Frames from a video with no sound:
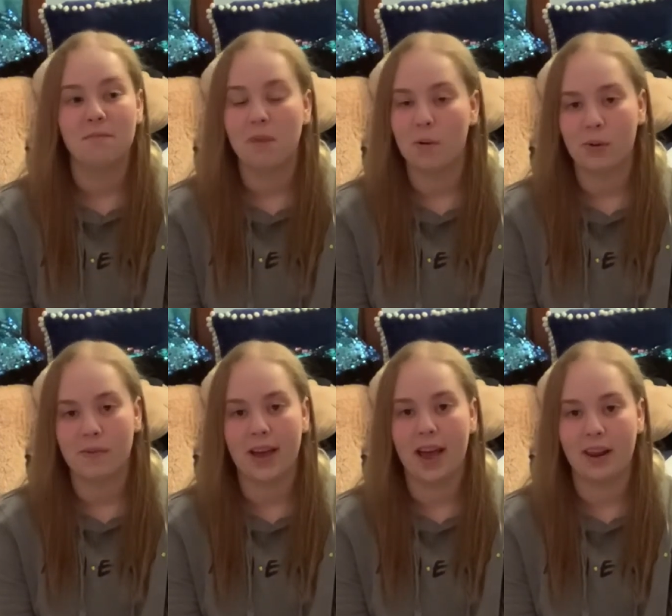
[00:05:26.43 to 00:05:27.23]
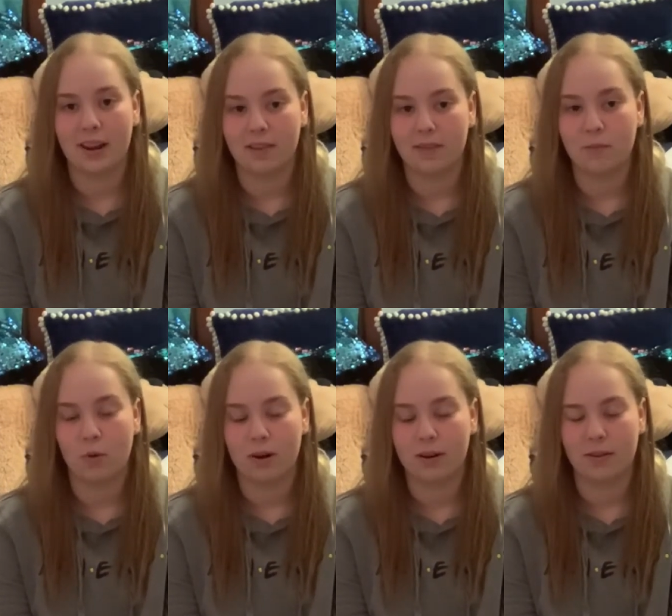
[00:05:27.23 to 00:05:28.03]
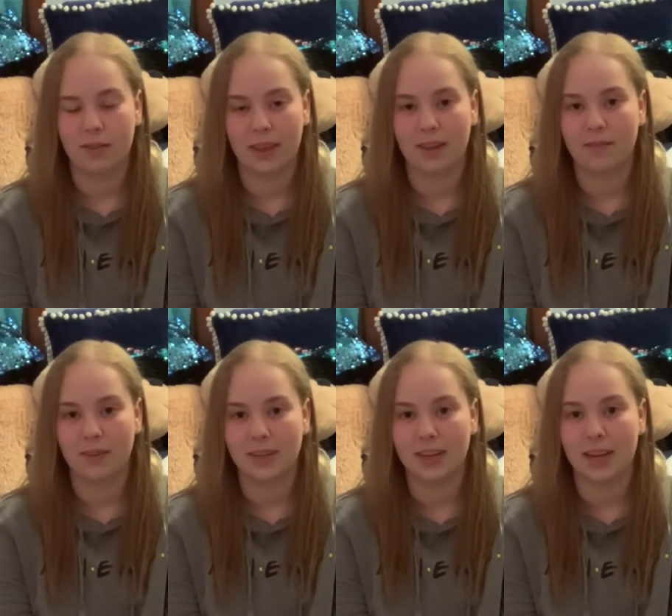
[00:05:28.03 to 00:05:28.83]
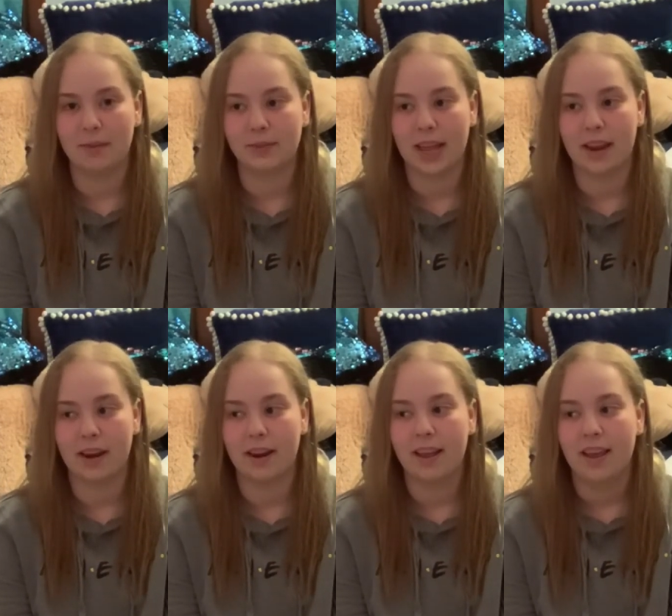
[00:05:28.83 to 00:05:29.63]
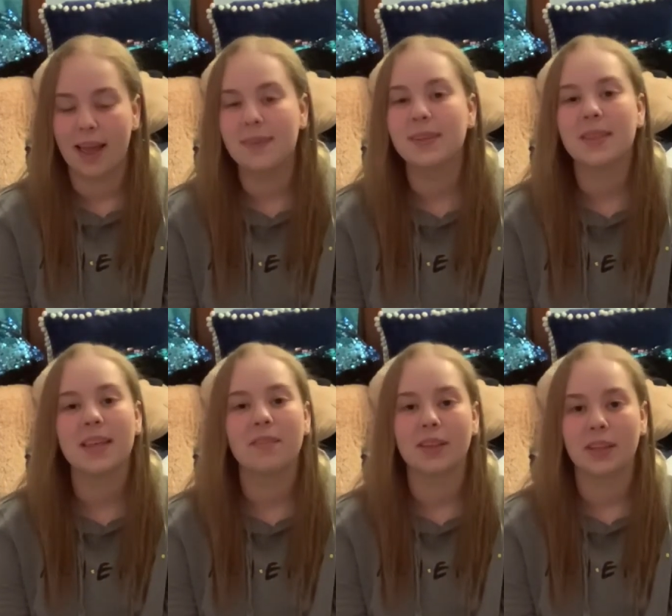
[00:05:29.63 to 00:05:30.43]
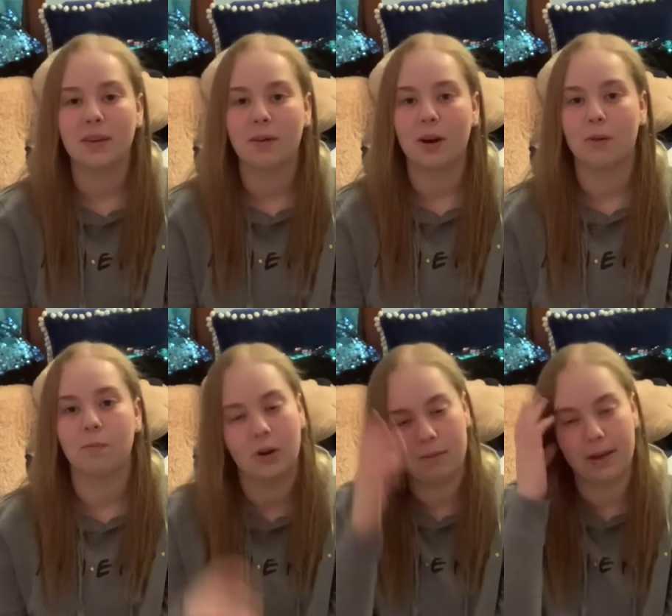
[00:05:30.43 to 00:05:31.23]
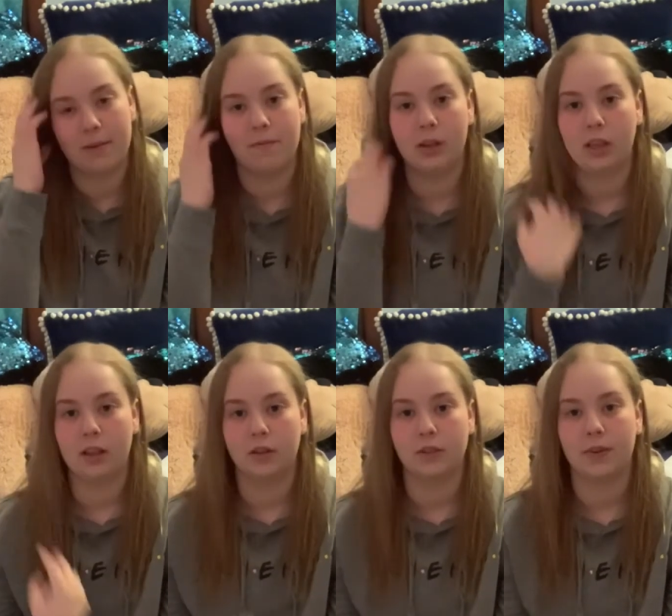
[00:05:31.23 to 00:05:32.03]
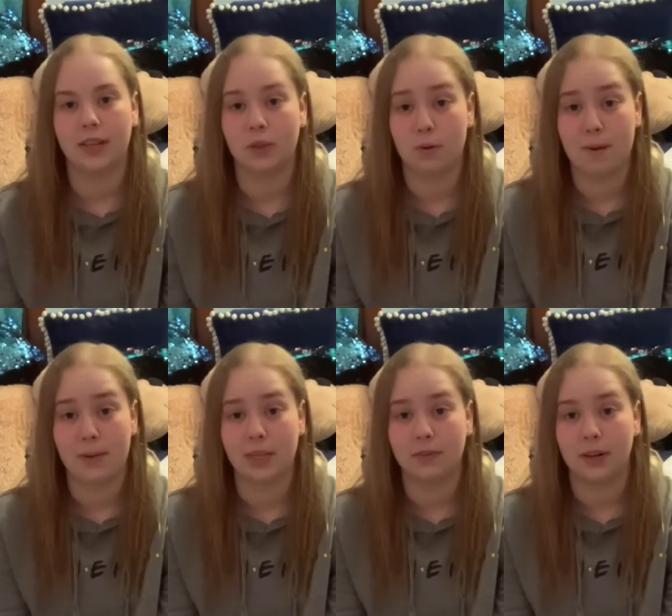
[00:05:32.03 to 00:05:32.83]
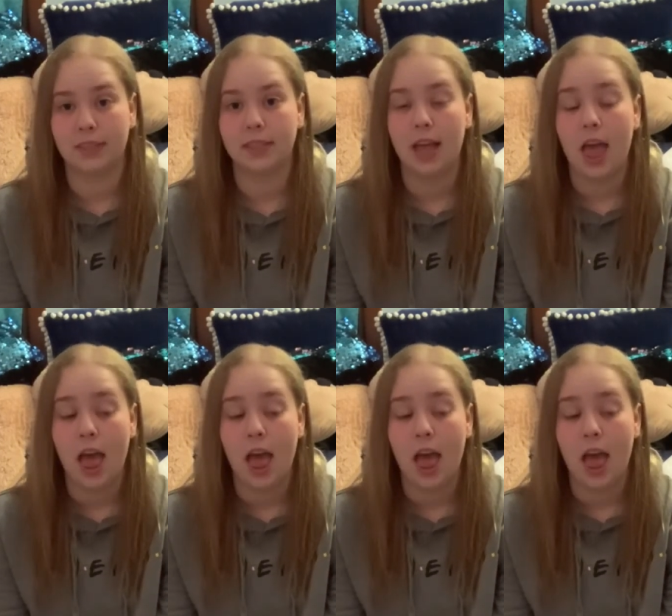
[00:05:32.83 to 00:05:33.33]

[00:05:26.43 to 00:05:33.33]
but we've had even more like fun times, and I'm so thankful that you are one of my really close friends, one of my best friends.